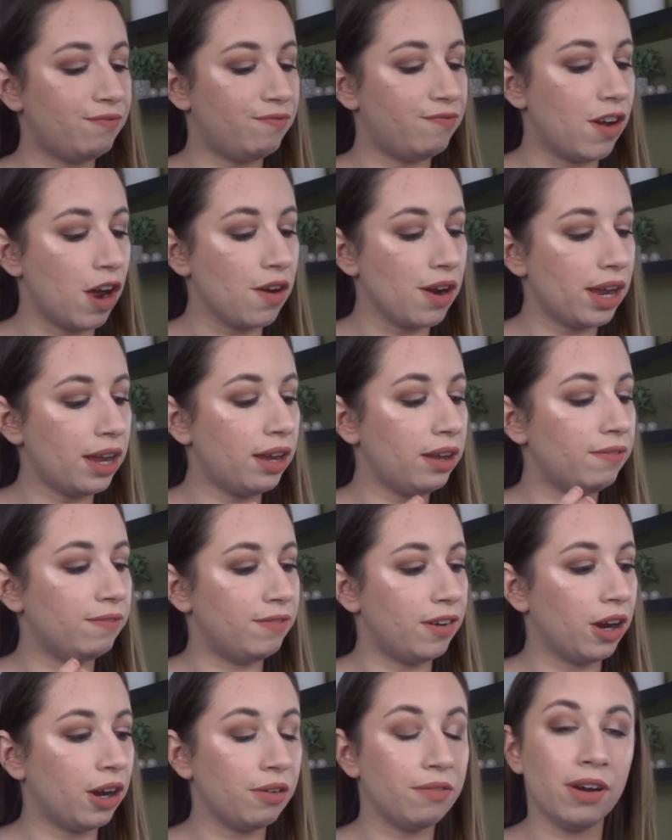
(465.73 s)
very,
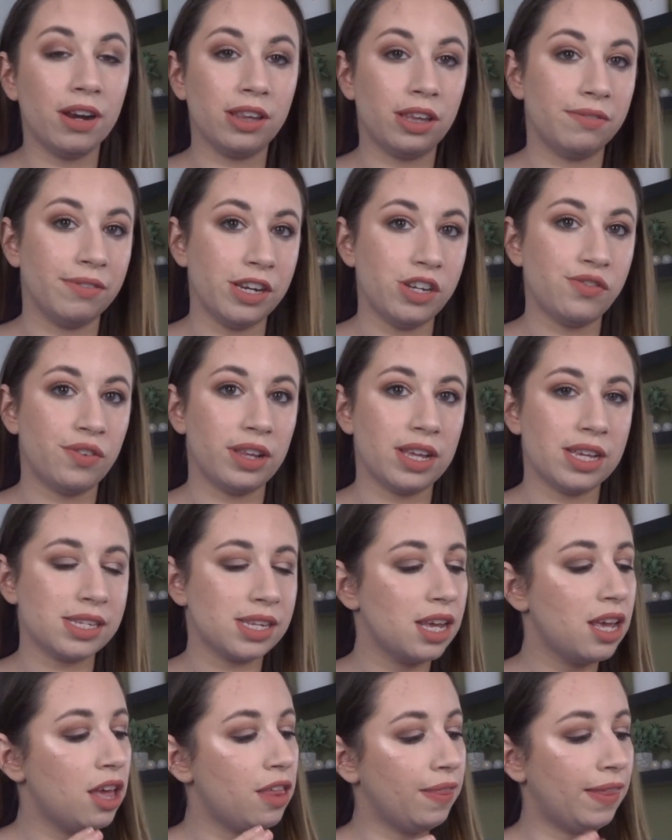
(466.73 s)
very rarely reach for this.
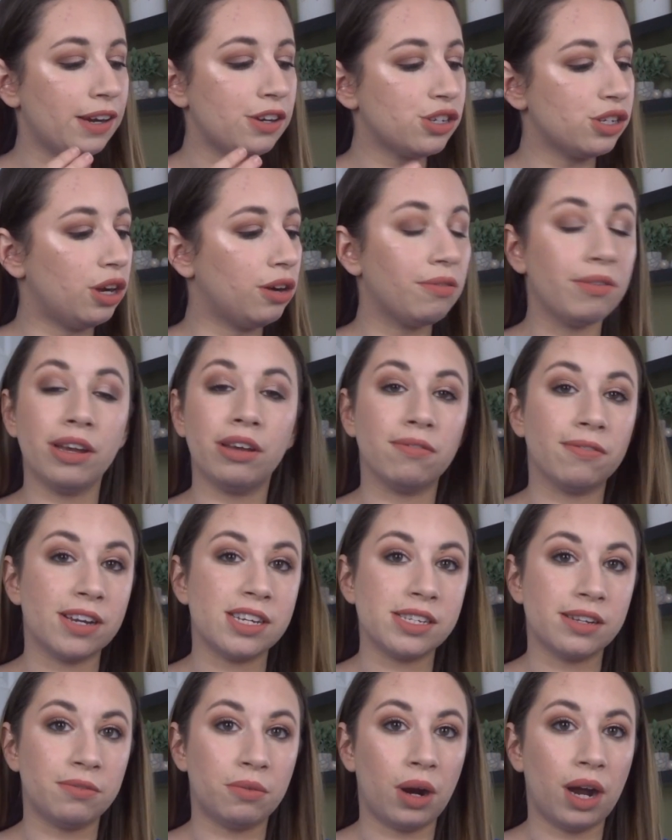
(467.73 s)
There's no real
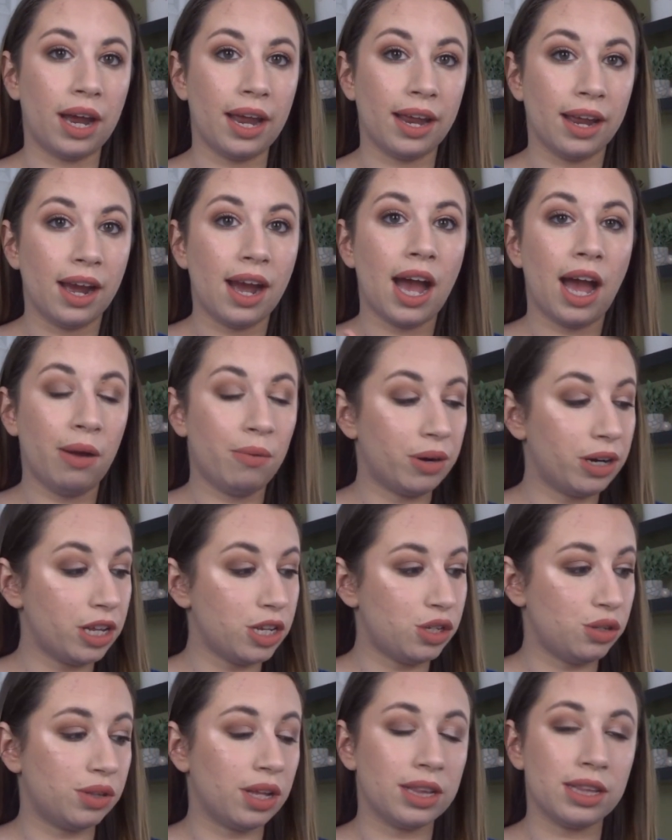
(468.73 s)
reason why I want to
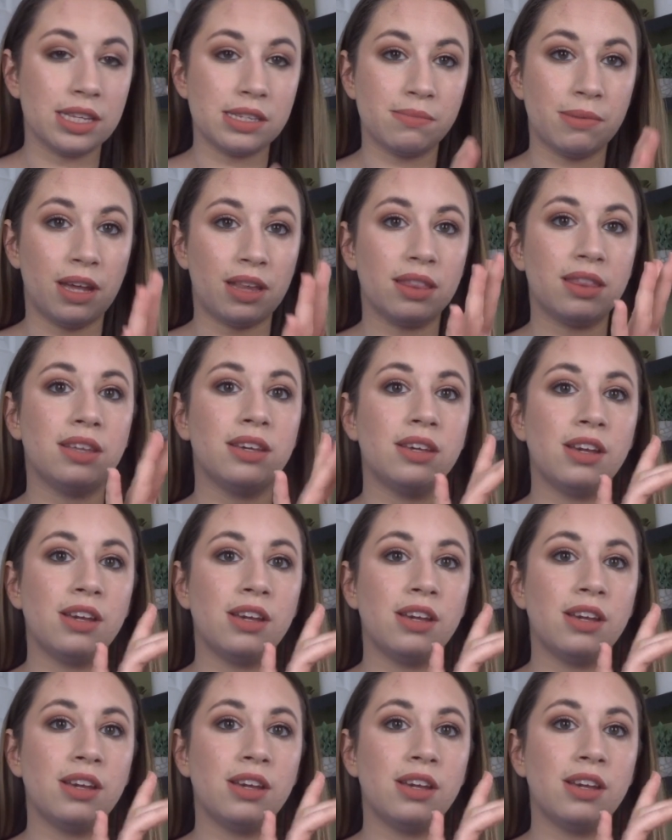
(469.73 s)
do that this month.